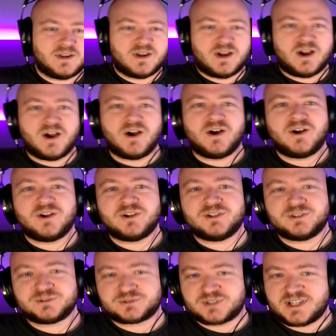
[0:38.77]

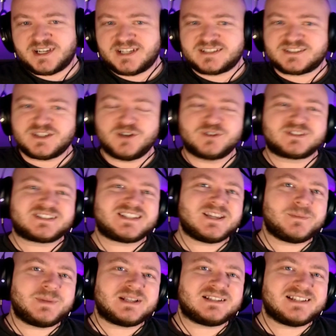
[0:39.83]
Alright, so
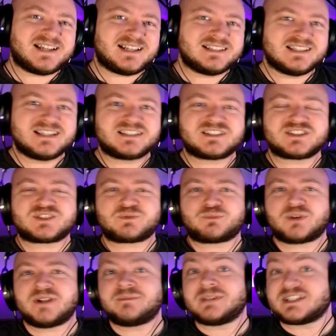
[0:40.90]
typically I like to
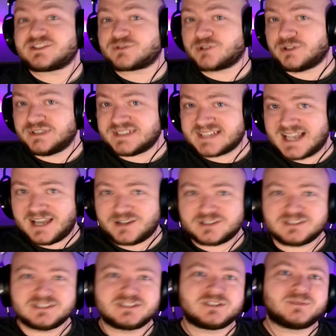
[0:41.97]
spread my scrolls out a
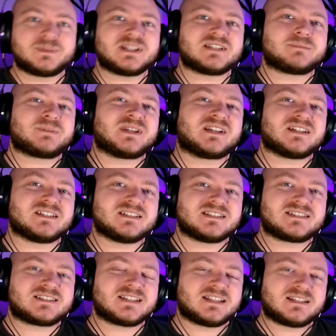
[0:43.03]
little bit
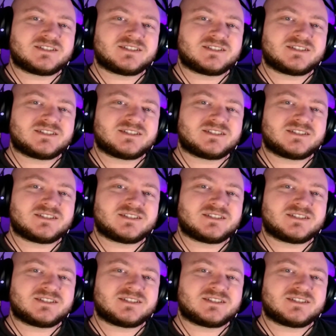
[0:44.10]
because